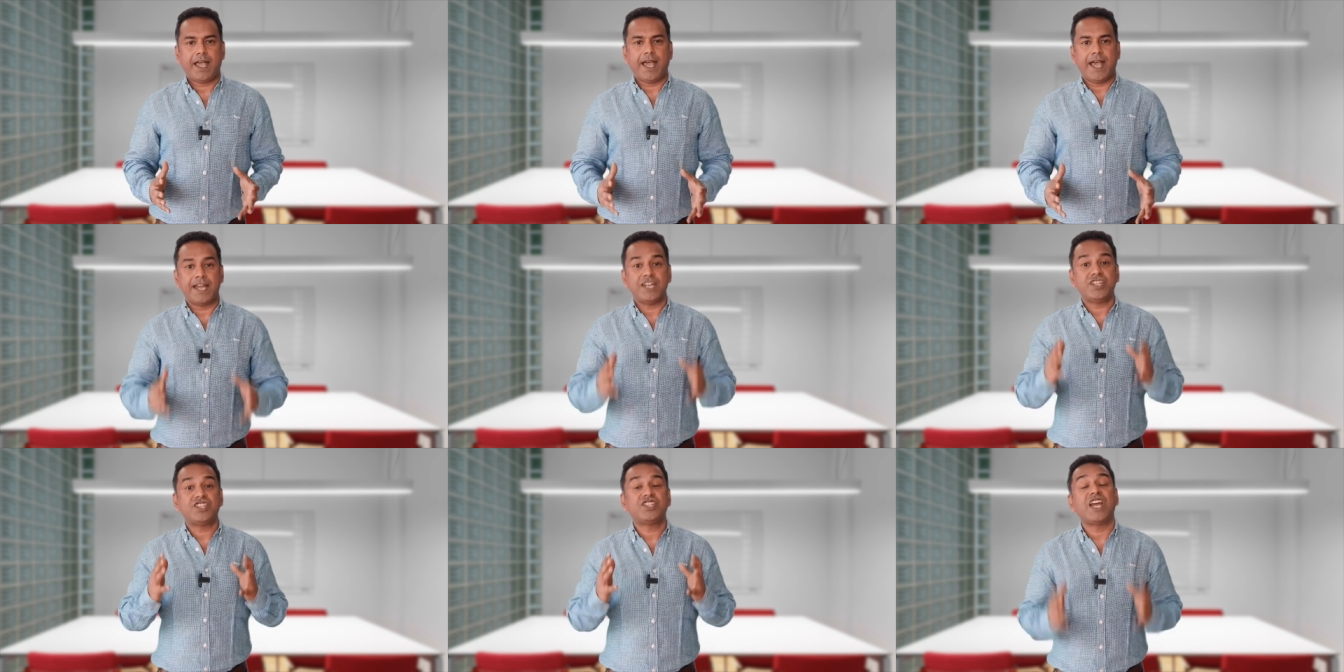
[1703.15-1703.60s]

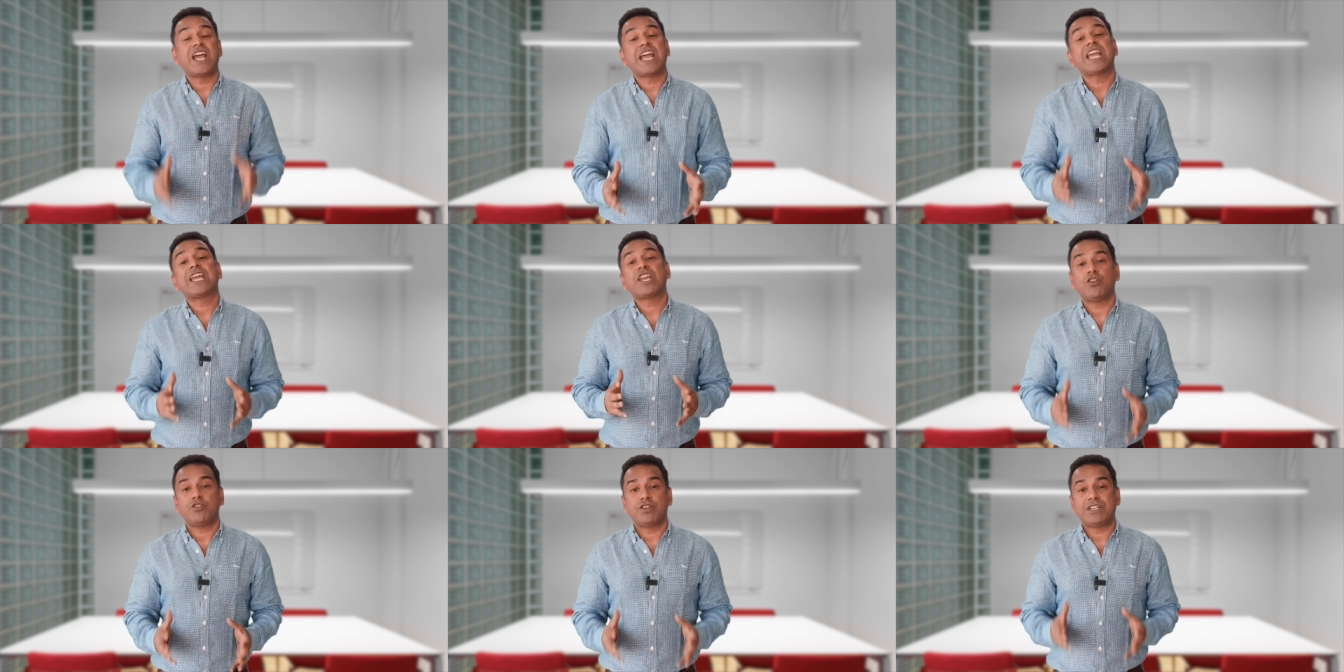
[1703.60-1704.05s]
and
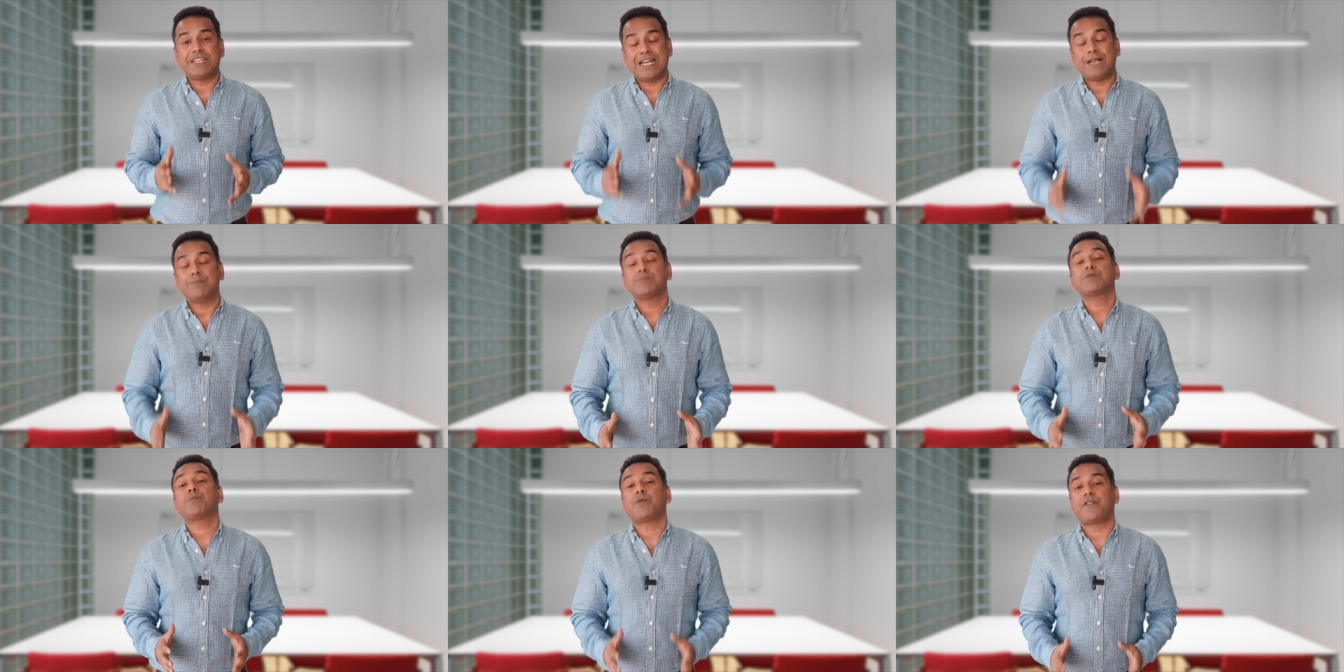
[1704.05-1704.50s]
take your
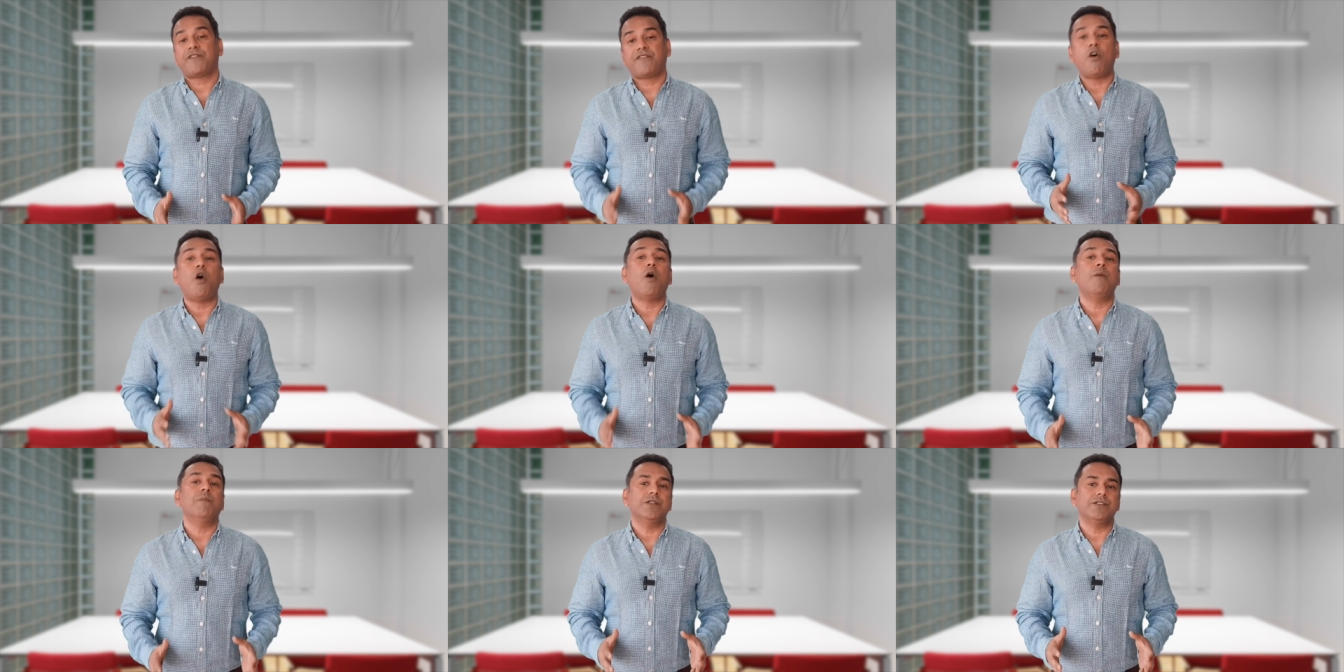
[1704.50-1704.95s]
team's
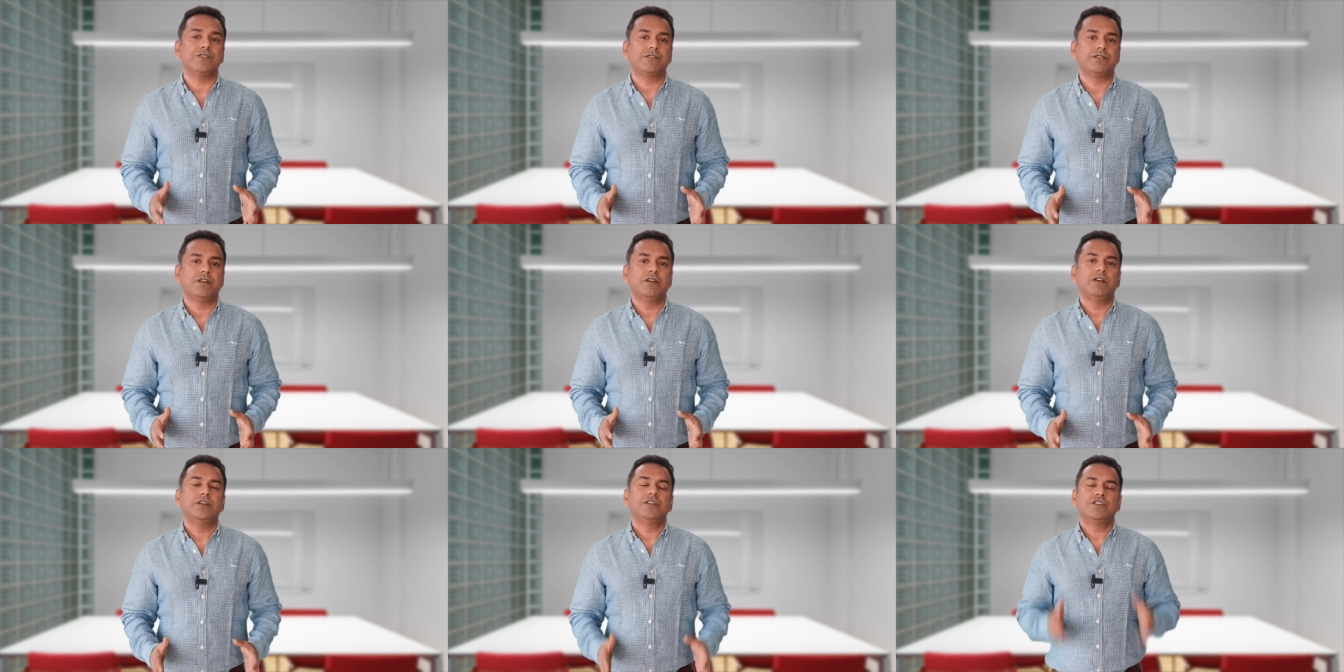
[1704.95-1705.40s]

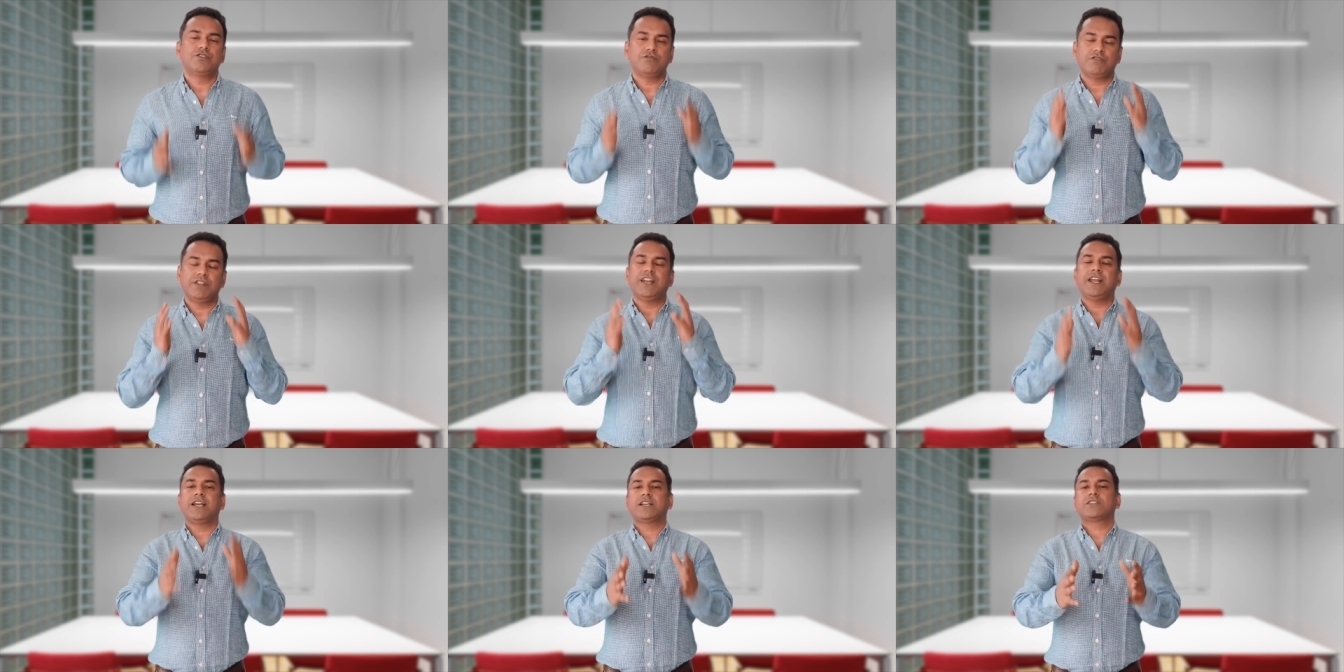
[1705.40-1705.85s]
performance to
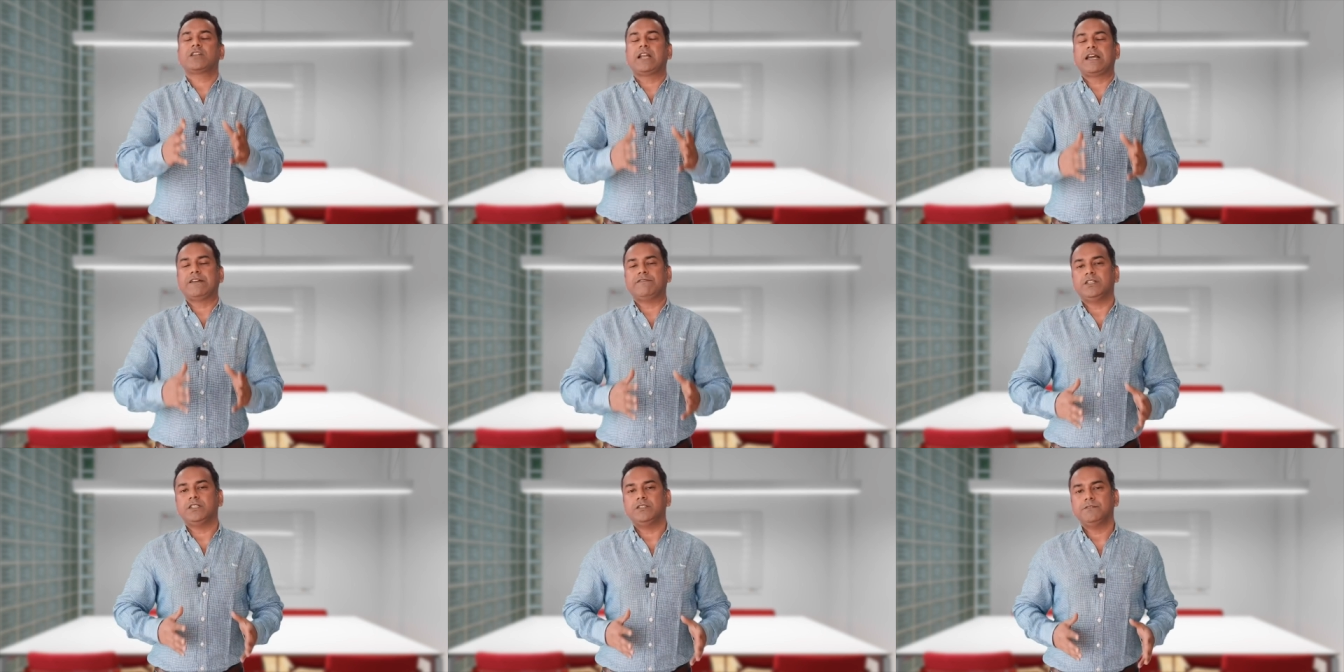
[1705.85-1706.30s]
the next
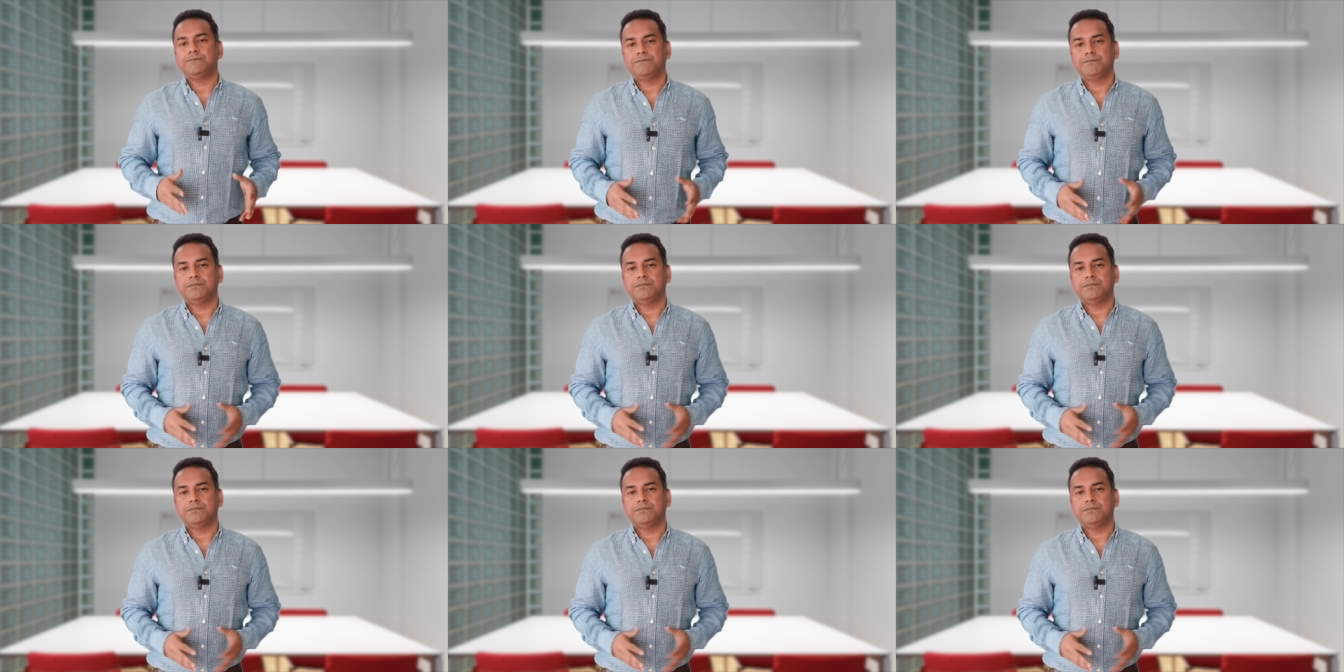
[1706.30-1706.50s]
level.